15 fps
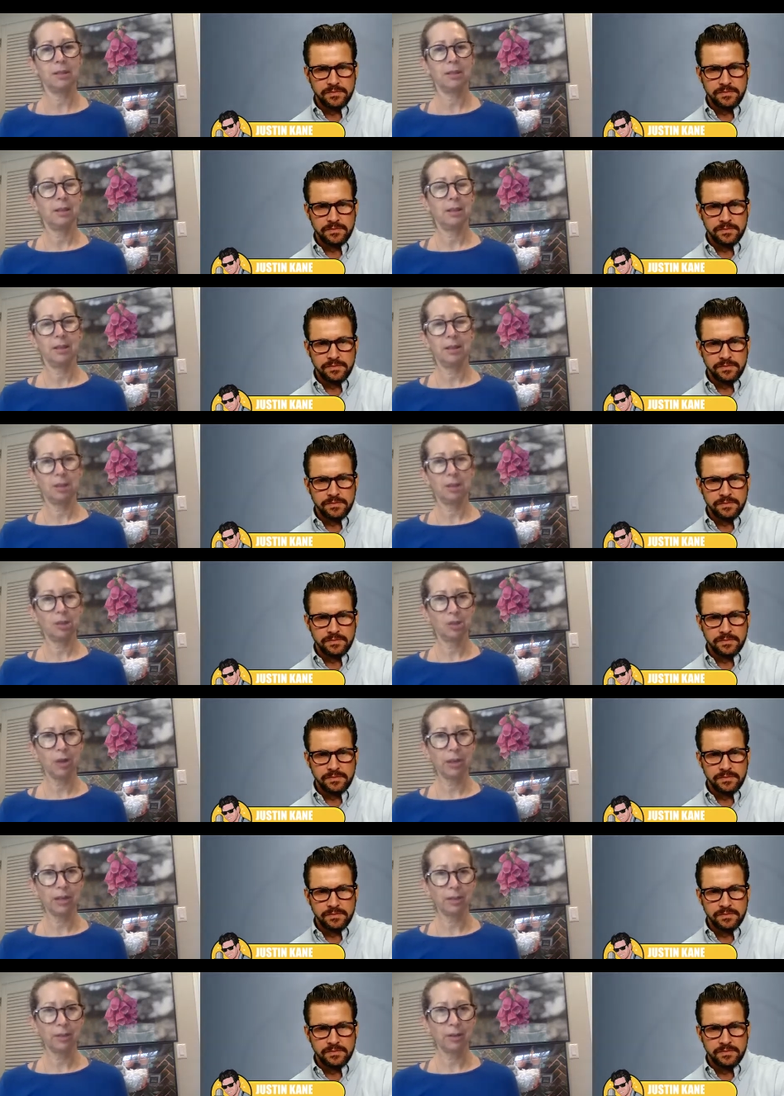Speaker 1: in a
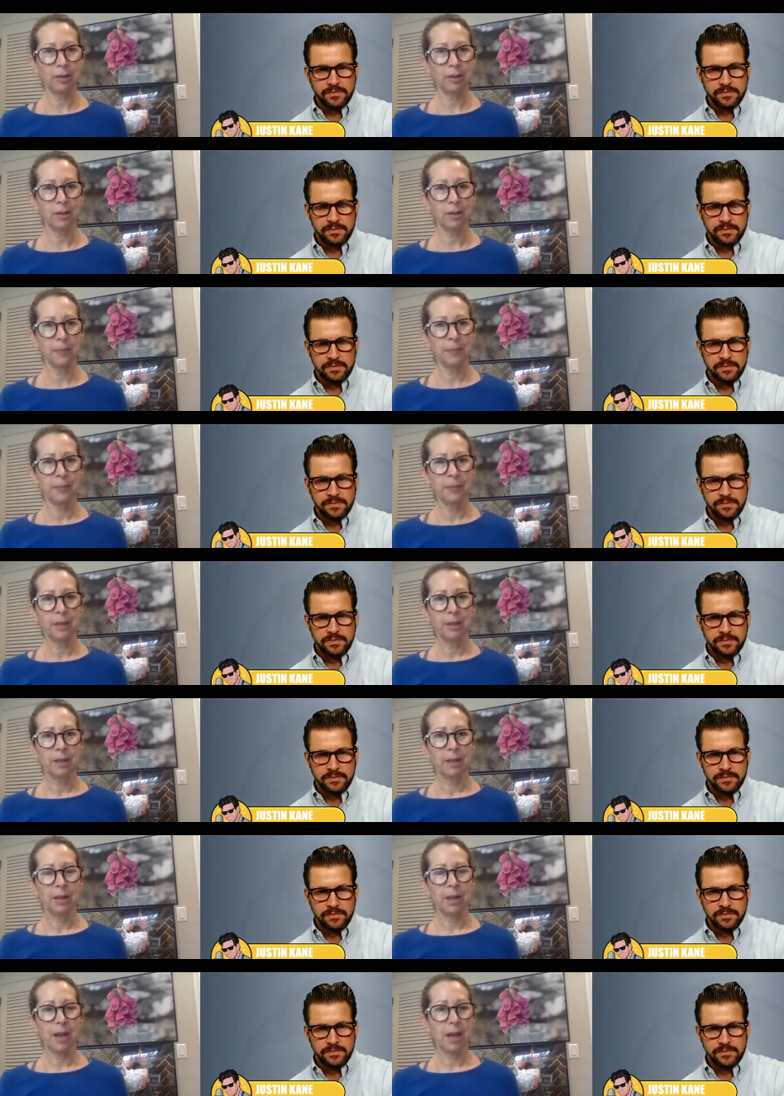stressful
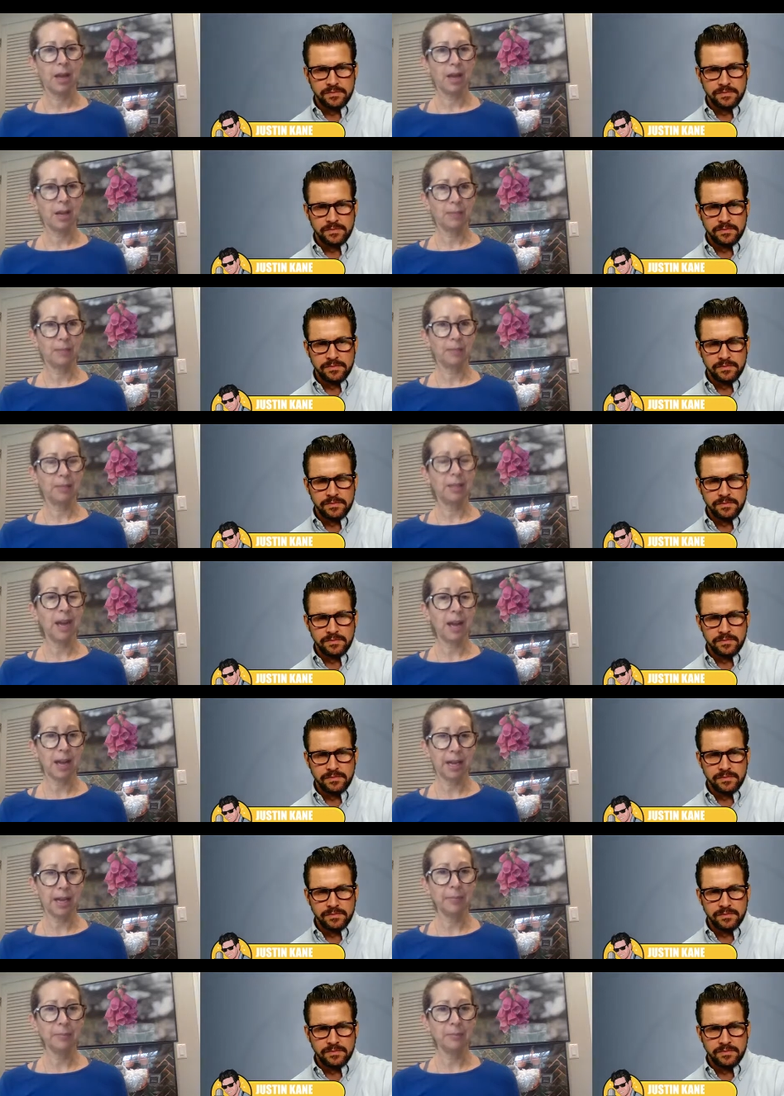um,
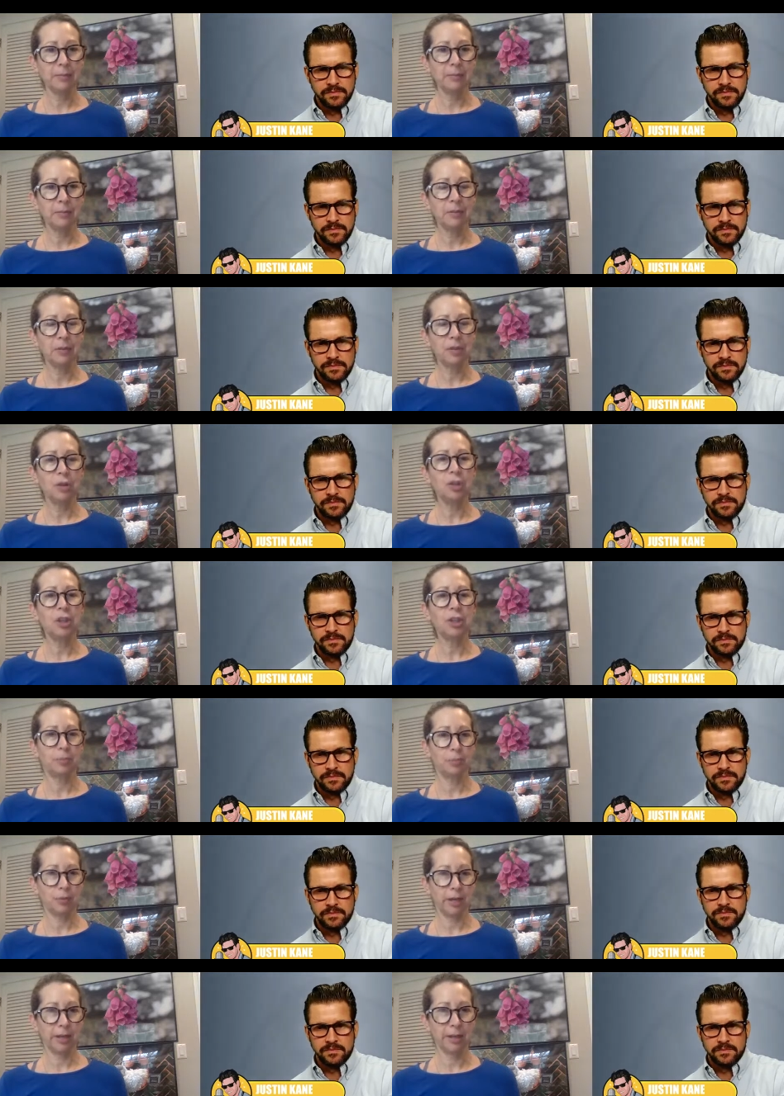time to just
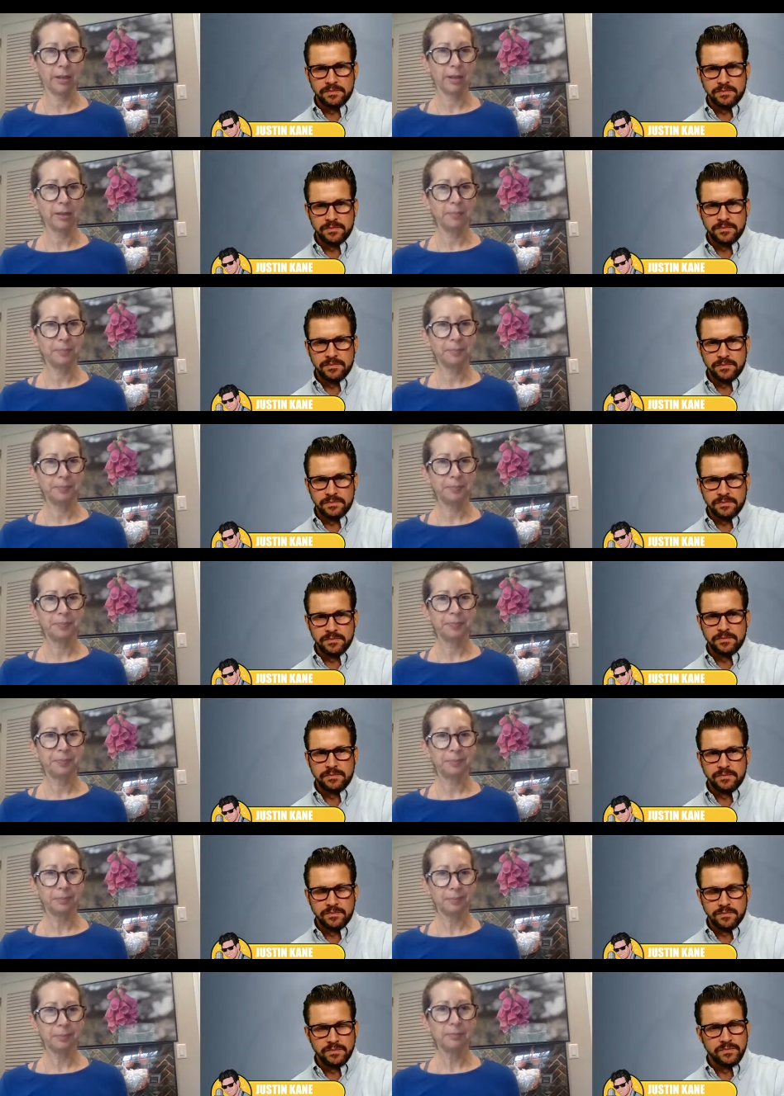breathe.
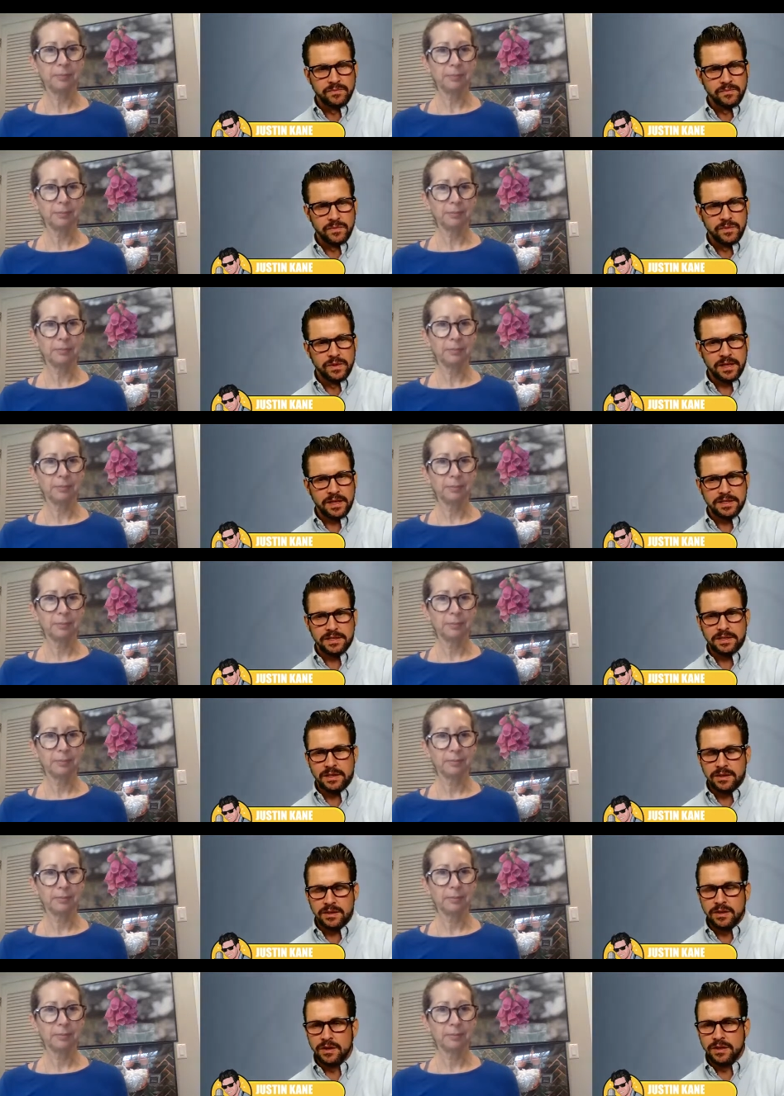
Speaker 2: Nice.
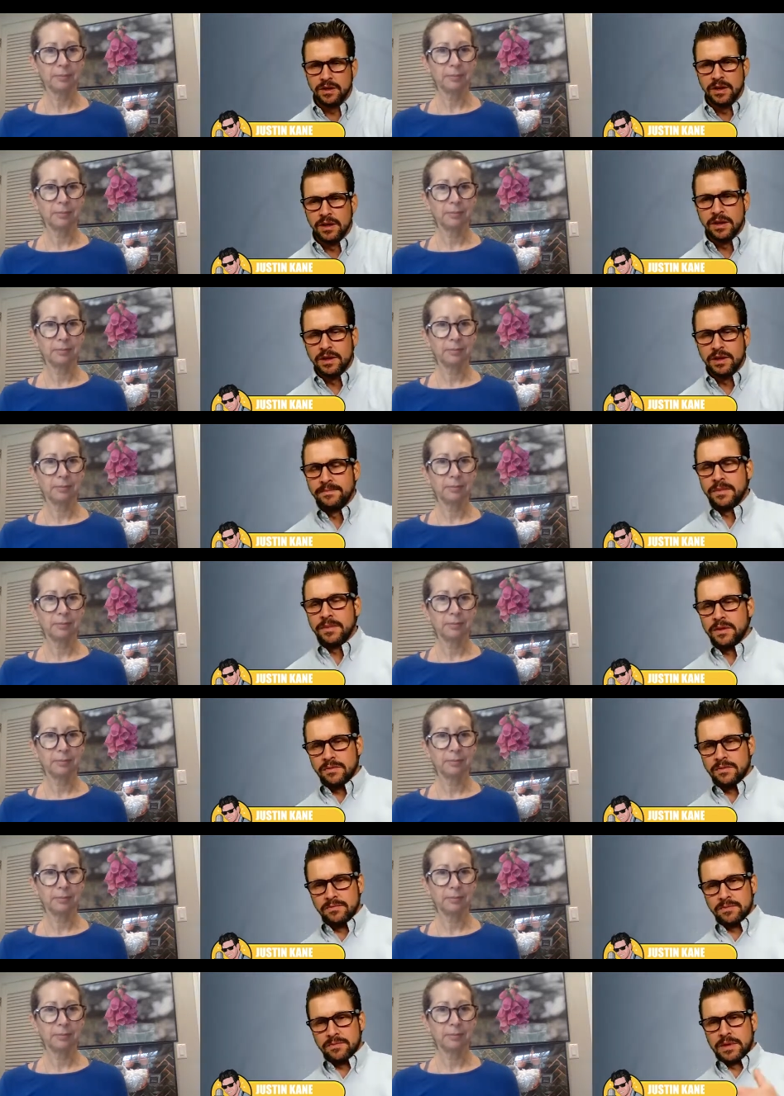You
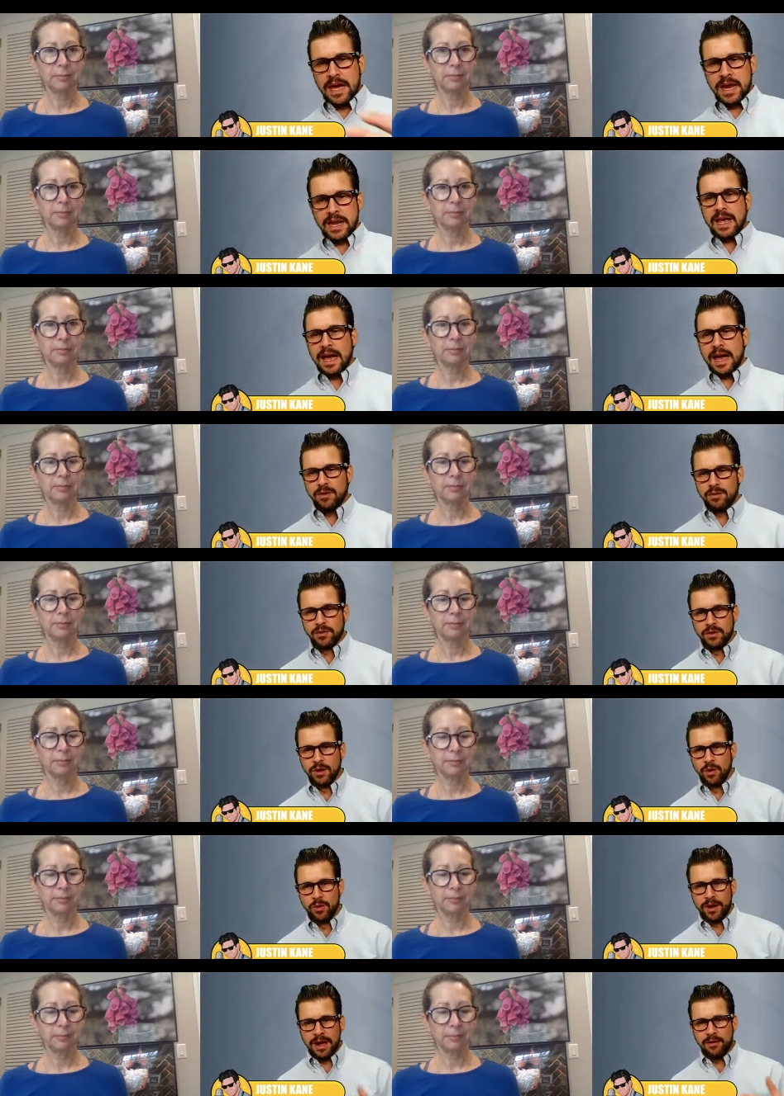getting out,
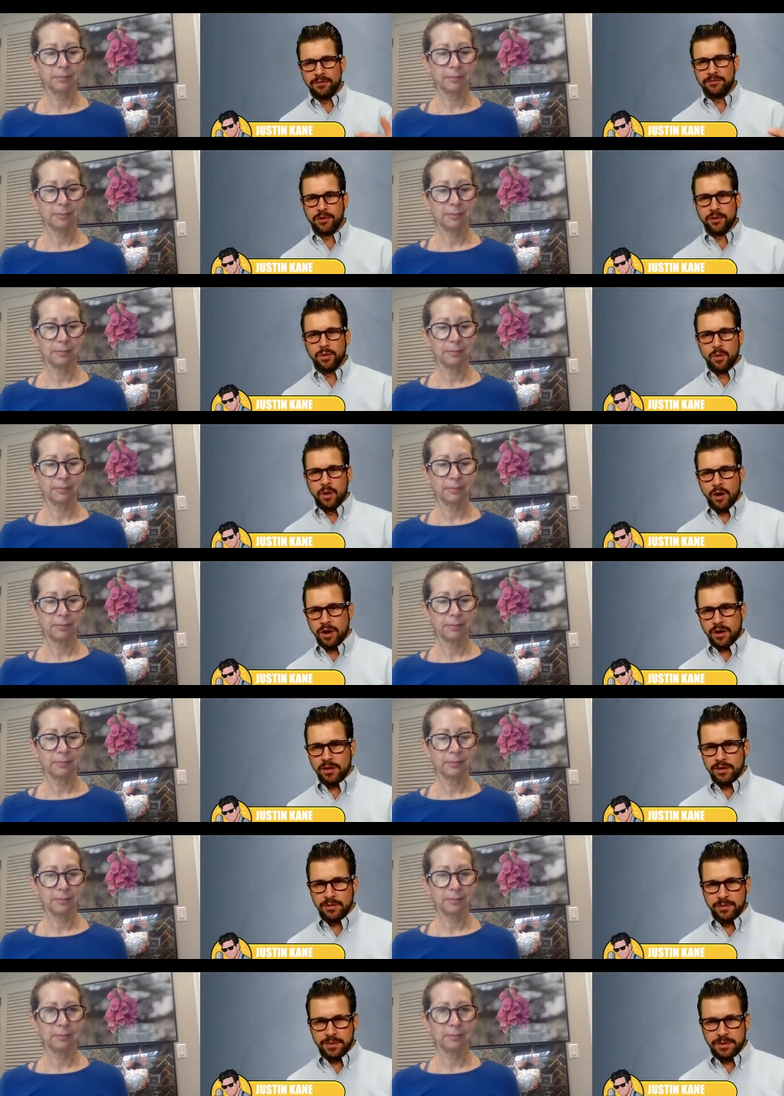going out for a walk
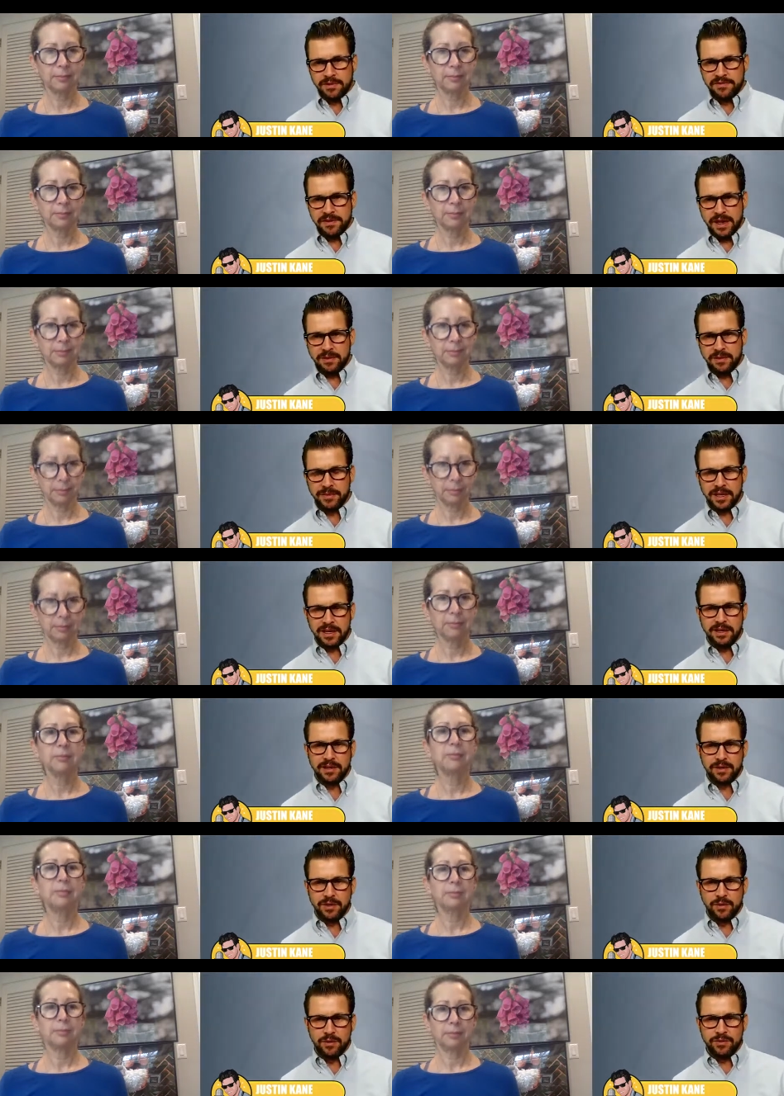with the family,
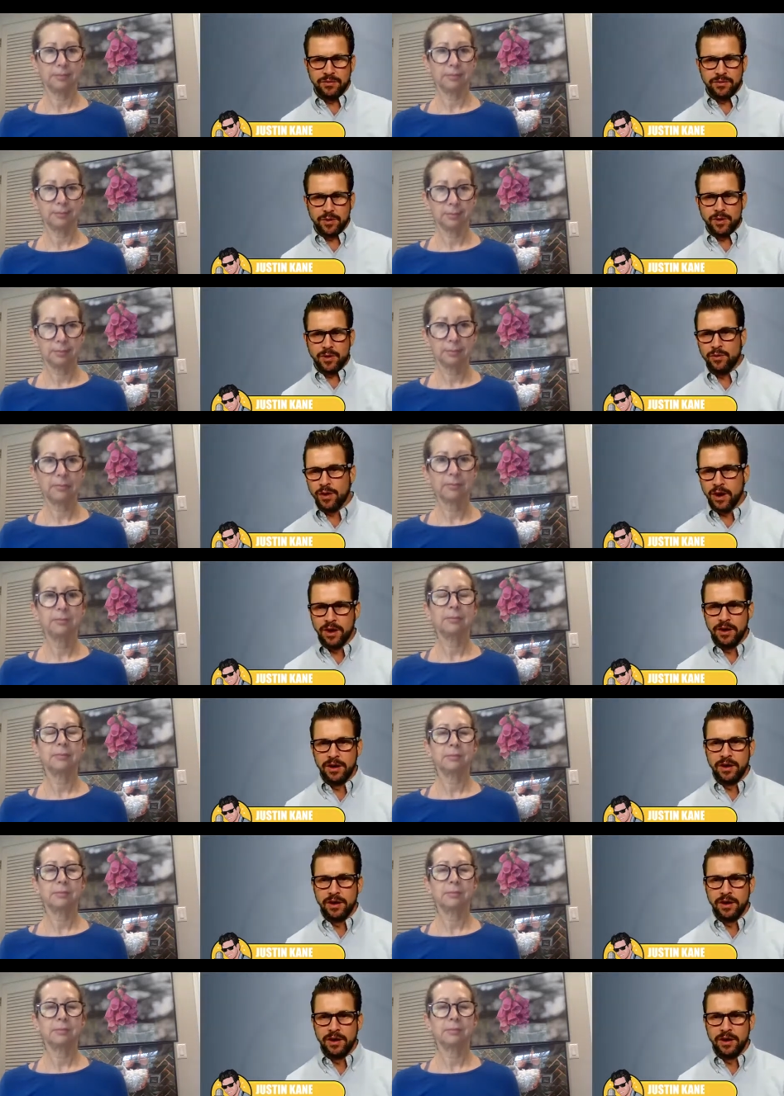going for a run,